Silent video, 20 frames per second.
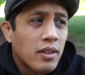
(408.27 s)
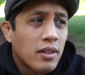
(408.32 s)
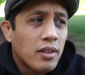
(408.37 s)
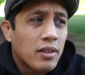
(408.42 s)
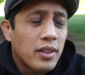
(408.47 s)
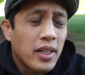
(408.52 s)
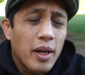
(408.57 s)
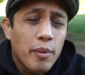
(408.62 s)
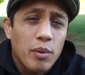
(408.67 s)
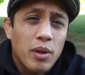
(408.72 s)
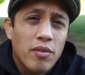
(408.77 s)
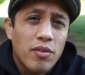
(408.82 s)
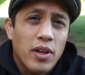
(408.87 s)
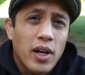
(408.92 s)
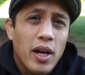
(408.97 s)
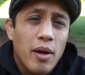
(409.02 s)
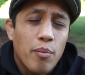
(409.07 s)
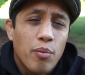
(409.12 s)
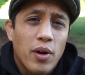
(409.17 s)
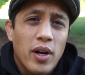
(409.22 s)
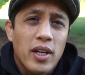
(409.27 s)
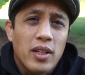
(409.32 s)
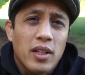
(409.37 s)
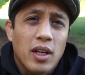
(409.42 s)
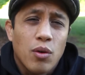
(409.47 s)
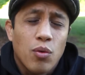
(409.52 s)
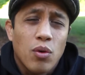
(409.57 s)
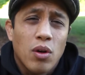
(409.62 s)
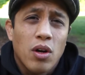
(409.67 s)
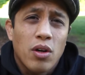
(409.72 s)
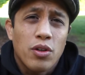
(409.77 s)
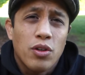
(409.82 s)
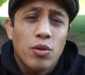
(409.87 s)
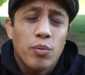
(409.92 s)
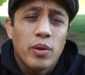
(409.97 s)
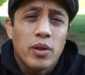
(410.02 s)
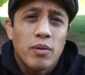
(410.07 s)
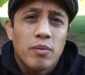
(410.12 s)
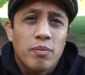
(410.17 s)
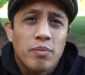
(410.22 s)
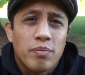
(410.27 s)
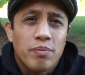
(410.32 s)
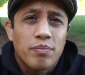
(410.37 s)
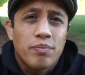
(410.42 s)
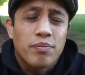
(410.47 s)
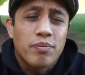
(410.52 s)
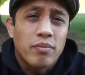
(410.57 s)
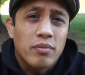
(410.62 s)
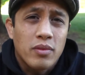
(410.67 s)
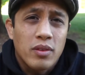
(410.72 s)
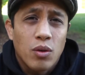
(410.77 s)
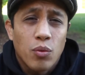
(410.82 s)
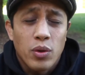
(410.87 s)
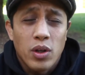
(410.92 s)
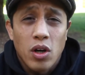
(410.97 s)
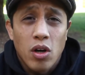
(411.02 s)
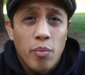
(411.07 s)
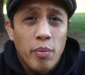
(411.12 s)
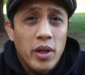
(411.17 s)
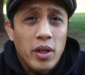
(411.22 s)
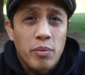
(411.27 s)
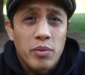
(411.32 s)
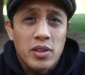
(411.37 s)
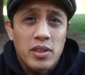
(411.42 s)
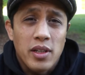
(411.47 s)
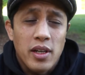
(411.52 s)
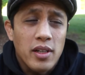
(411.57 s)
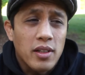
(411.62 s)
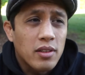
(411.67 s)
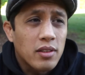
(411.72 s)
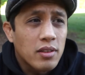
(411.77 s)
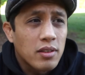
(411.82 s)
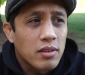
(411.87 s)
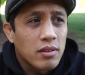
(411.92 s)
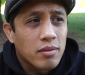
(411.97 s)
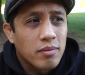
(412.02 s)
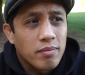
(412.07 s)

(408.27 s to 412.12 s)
damn, give the guy a break. Like, we're all human. We all make mistakes,